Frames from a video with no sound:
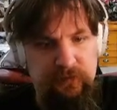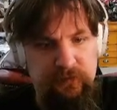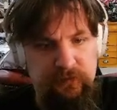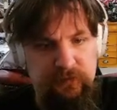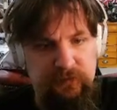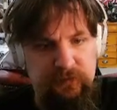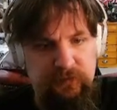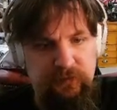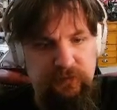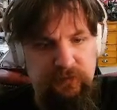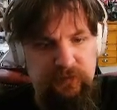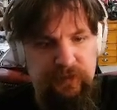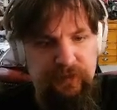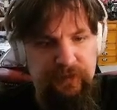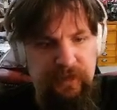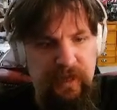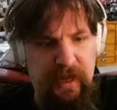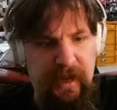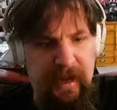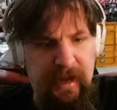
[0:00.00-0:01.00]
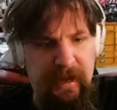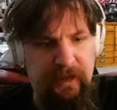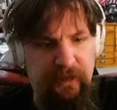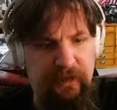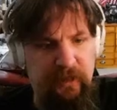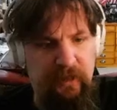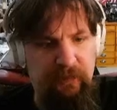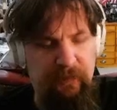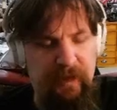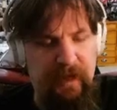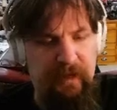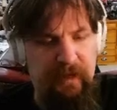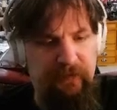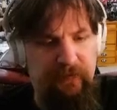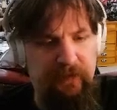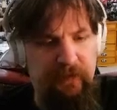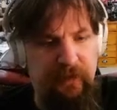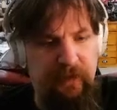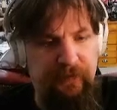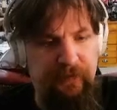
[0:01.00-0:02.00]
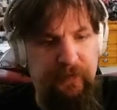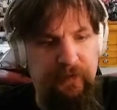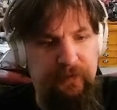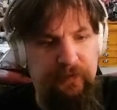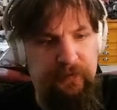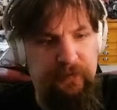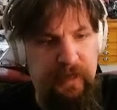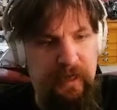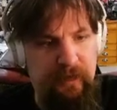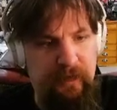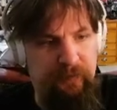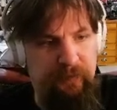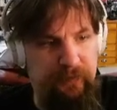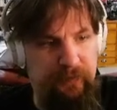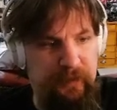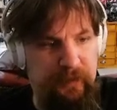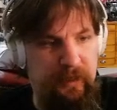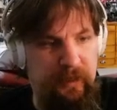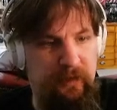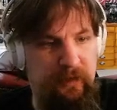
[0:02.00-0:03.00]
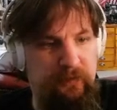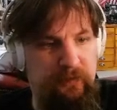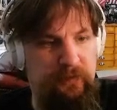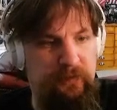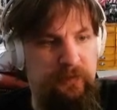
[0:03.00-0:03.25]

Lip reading: Let's look at the handgun magazine on the table there.